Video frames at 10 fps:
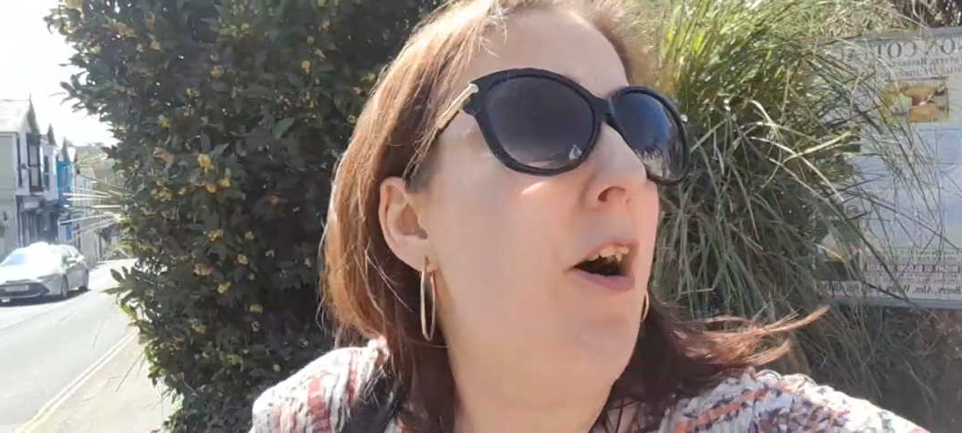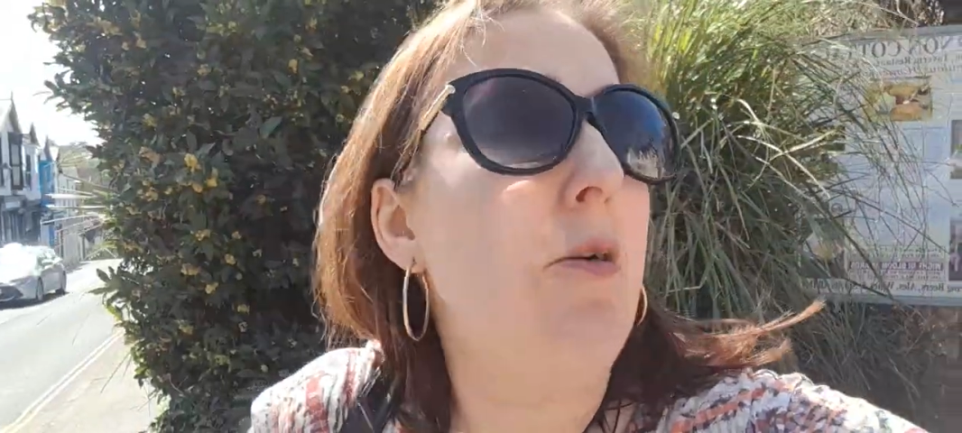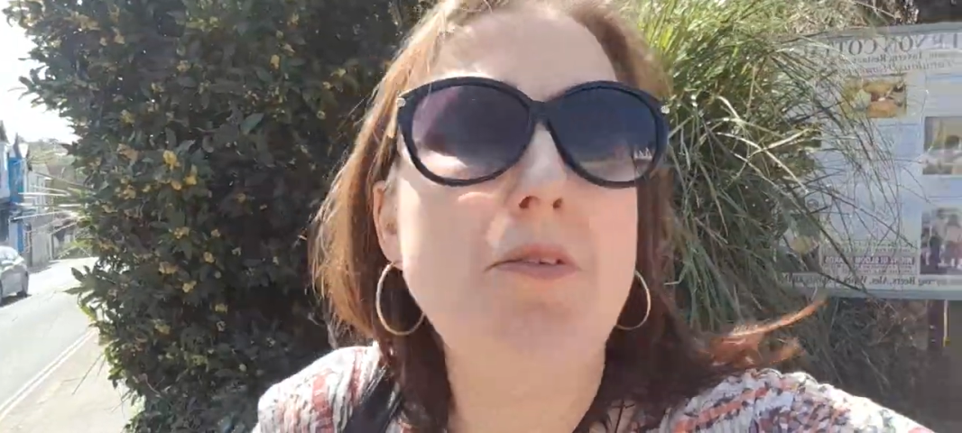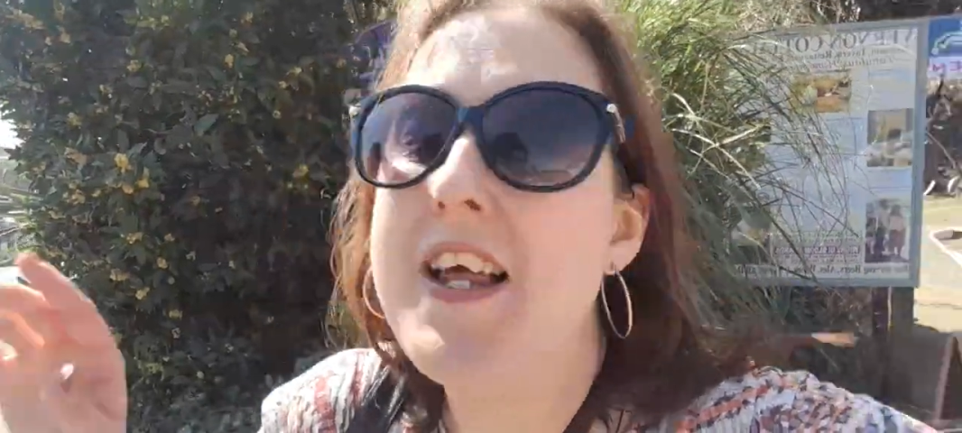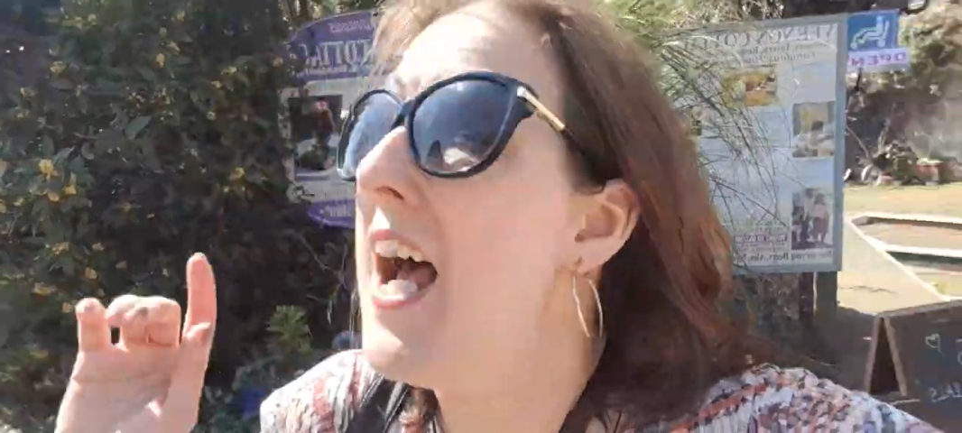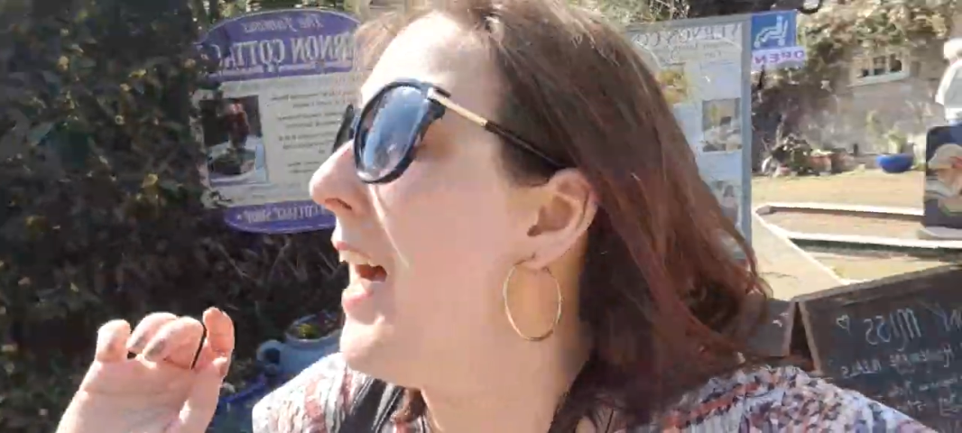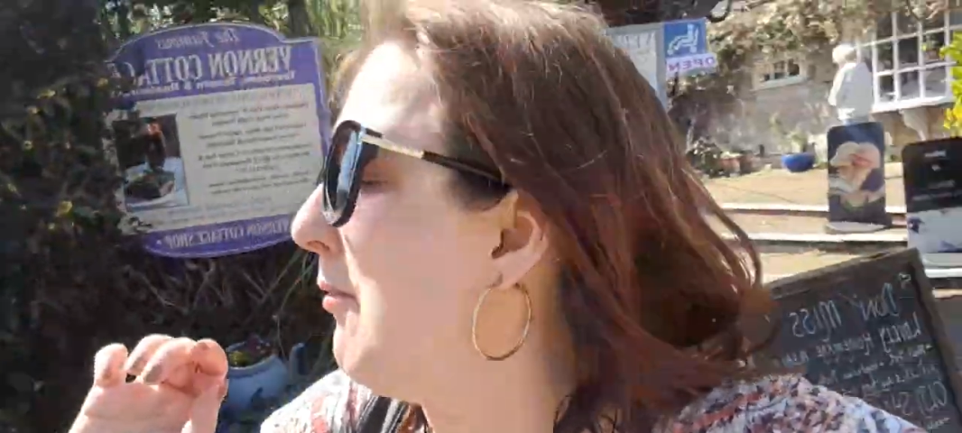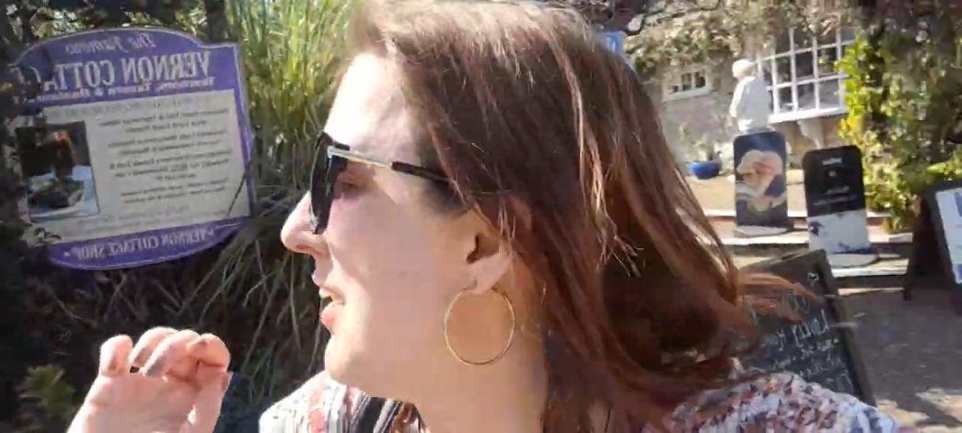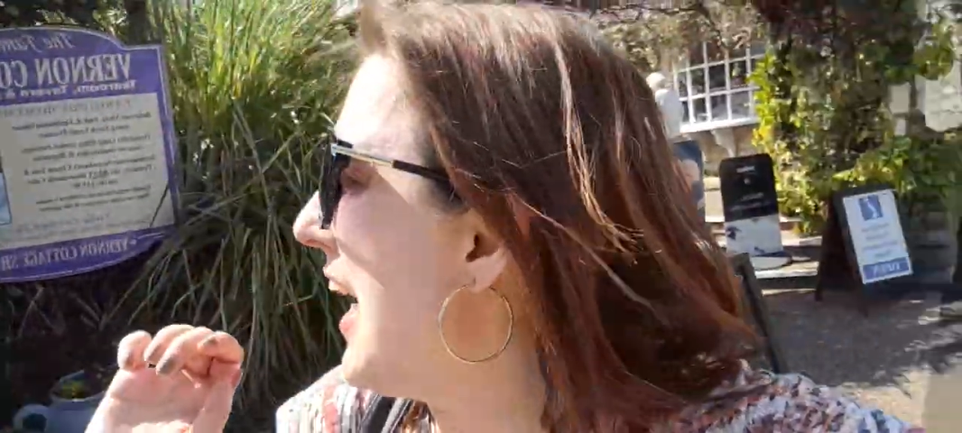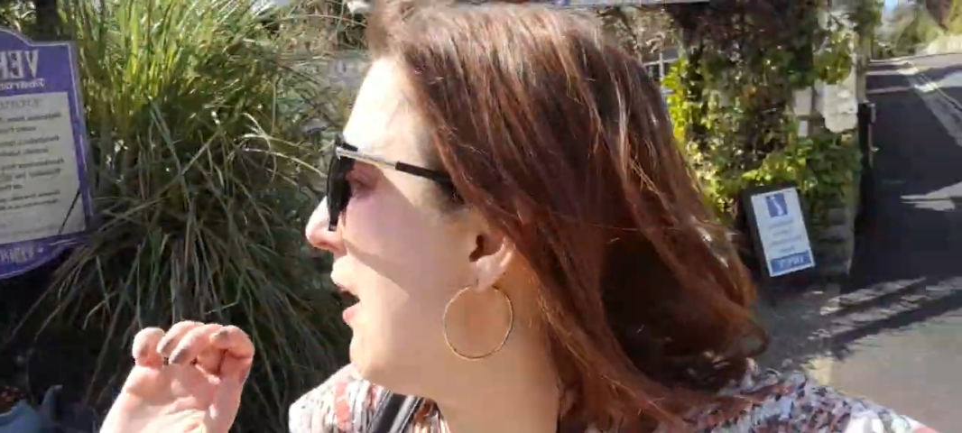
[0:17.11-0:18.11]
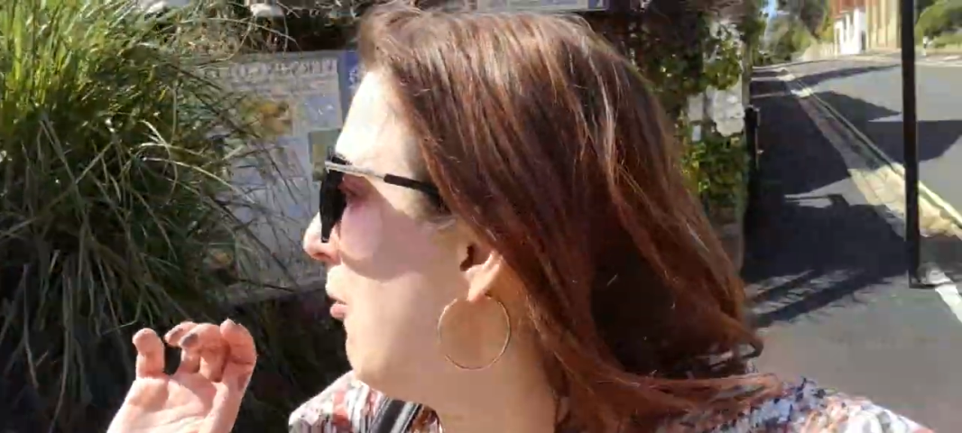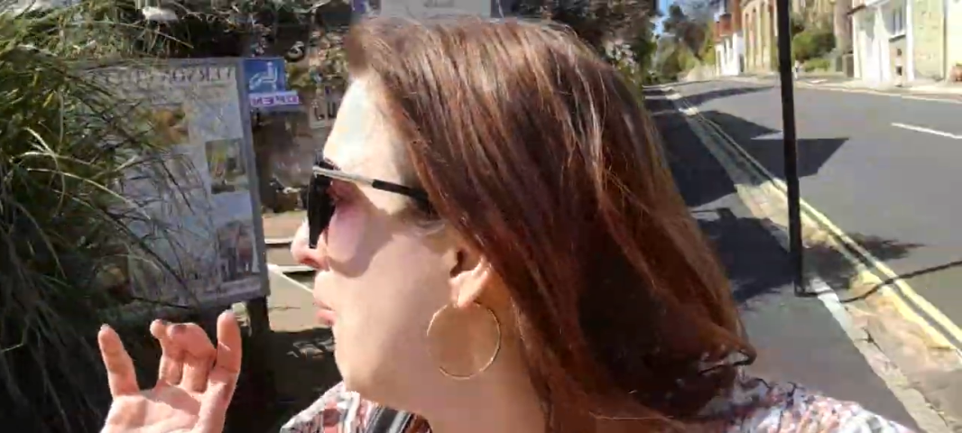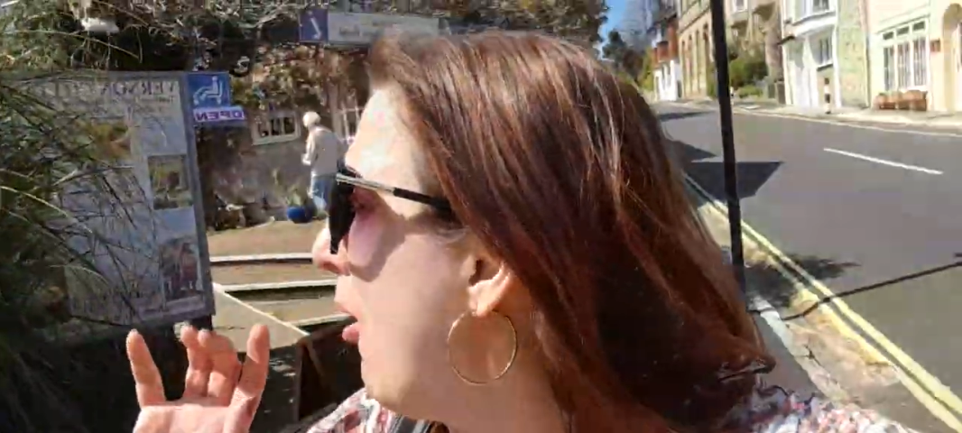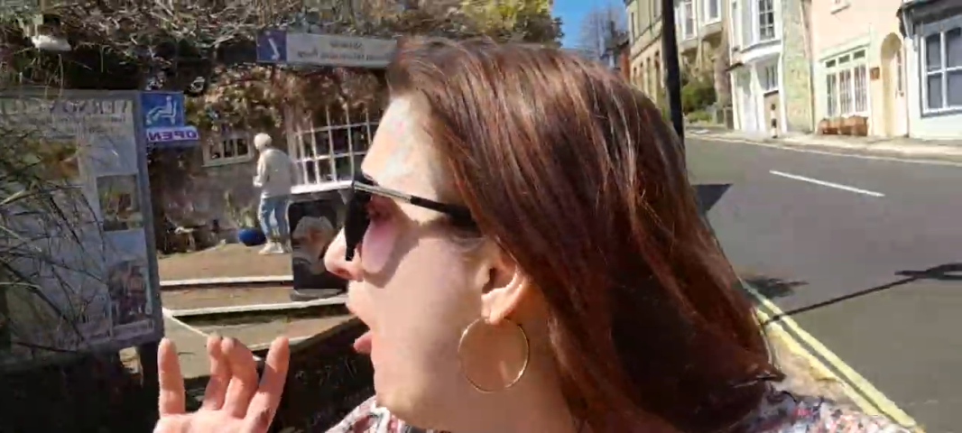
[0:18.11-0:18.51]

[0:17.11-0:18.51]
old town now